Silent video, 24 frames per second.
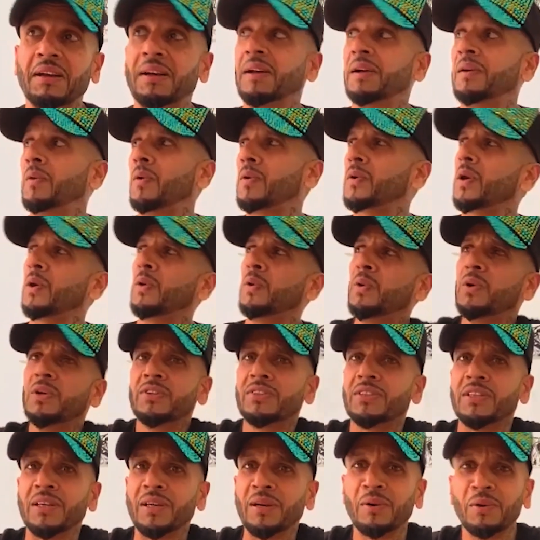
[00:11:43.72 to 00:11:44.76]
okay, who is
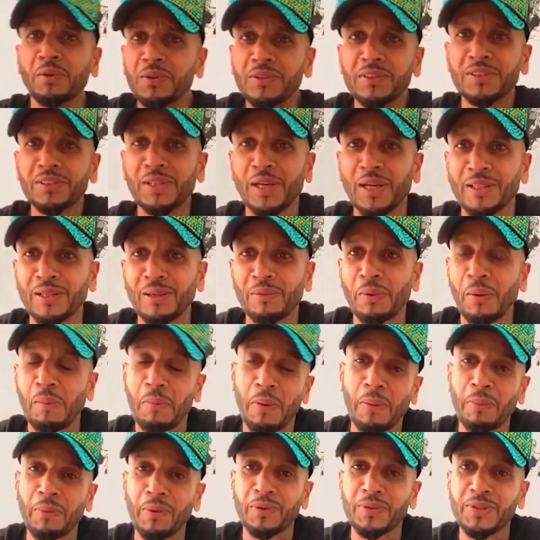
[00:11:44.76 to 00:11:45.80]
he? Who is Jazzy B?
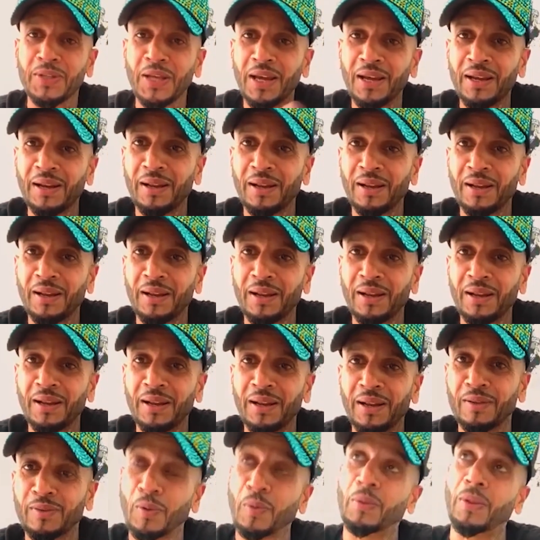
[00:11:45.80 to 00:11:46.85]
People saying it. So
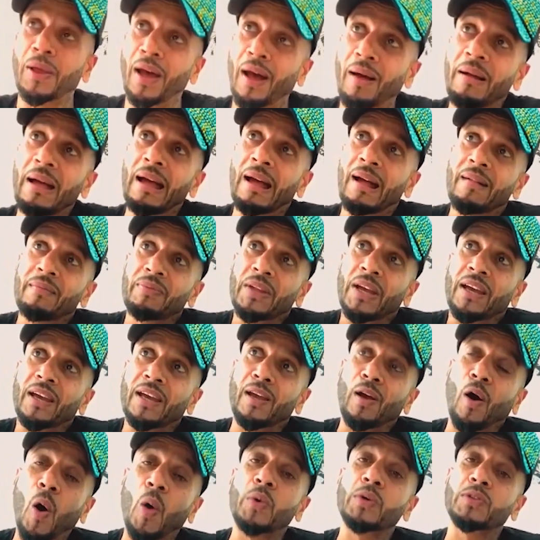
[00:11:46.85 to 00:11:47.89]
it
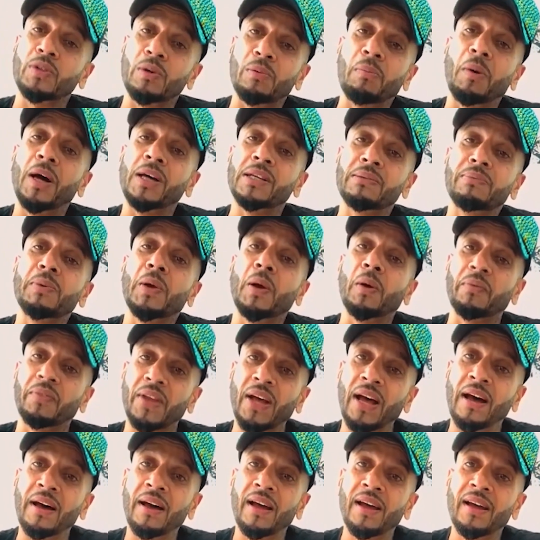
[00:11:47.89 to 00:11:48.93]
always reminds me of
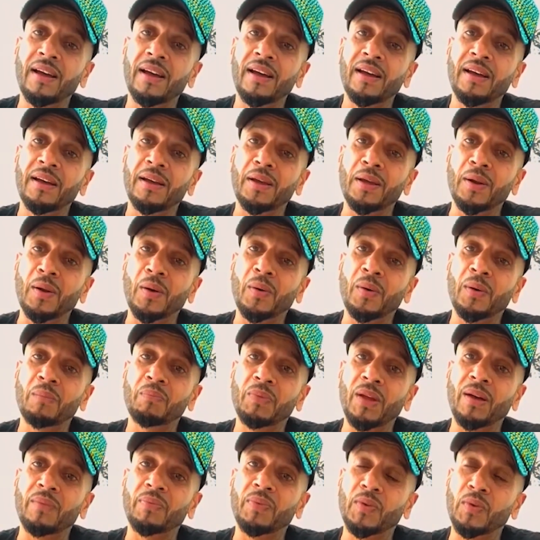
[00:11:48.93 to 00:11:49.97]
that,
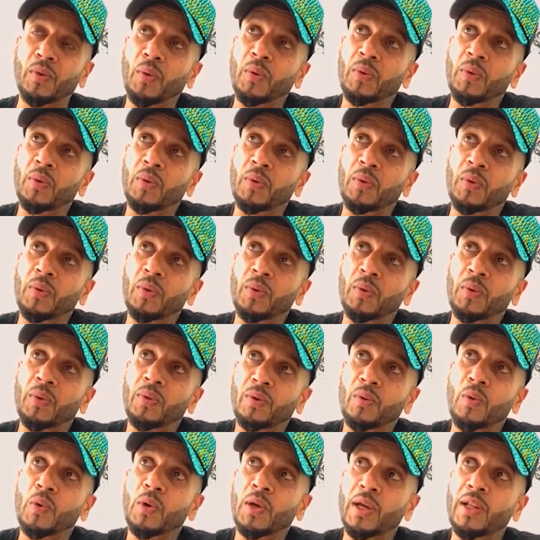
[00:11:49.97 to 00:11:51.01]
So the Kugi
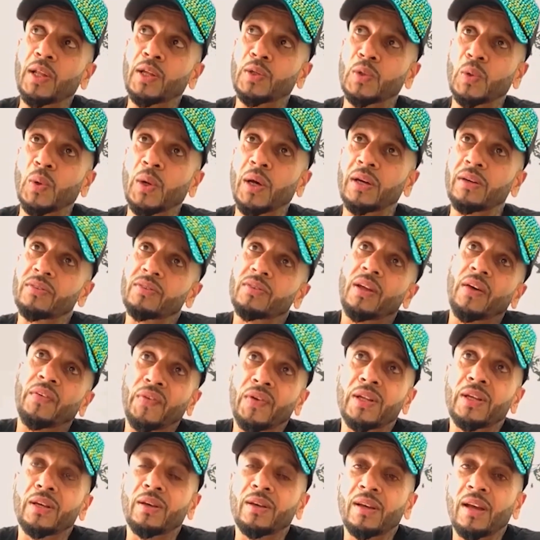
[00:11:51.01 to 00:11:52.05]
and the Joda is
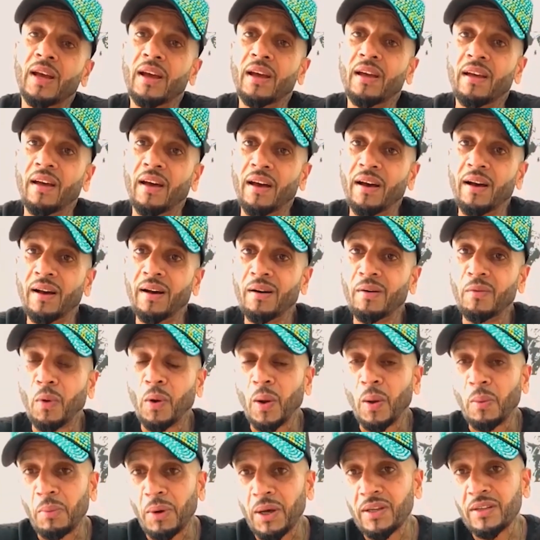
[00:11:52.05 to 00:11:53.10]
definitely one of
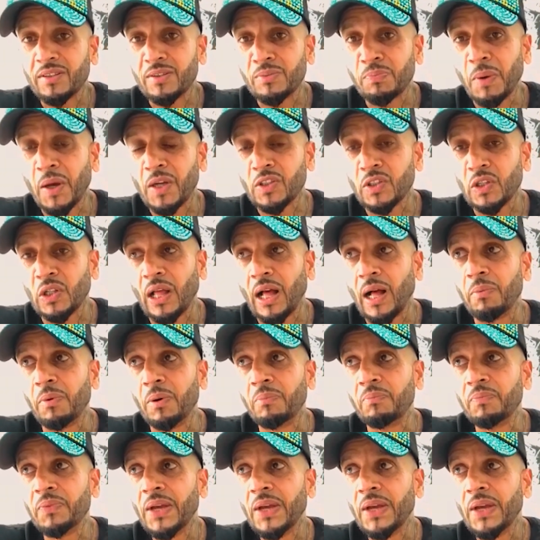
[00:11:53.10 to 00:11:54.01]
my special album.